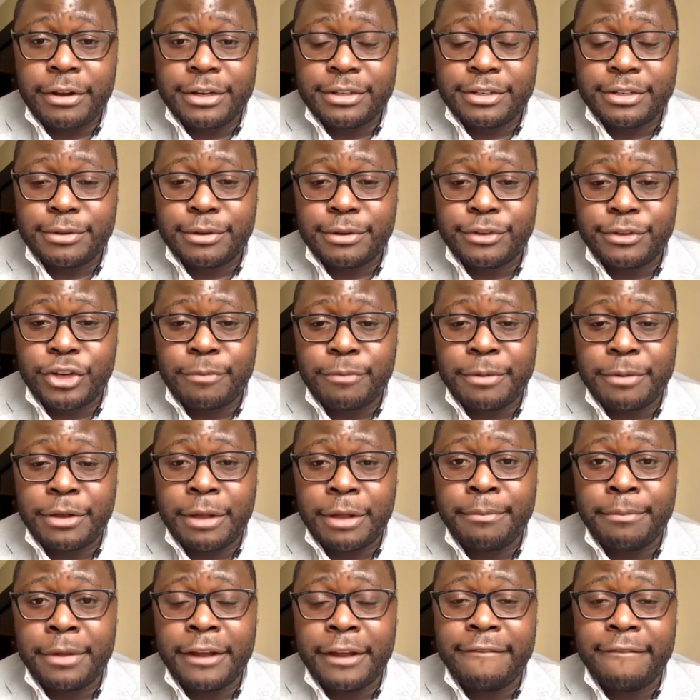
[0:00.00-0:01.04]
Disclosure, I'm,
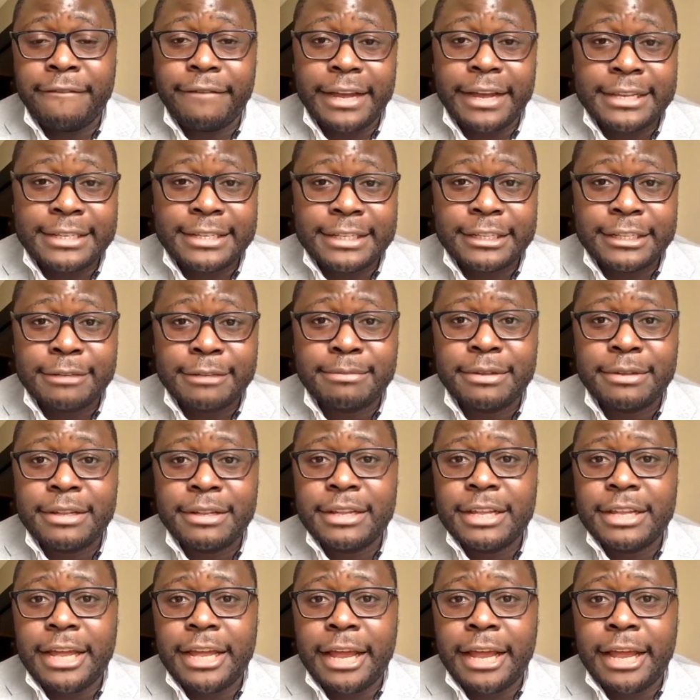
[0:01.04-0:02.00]
I'm advising them.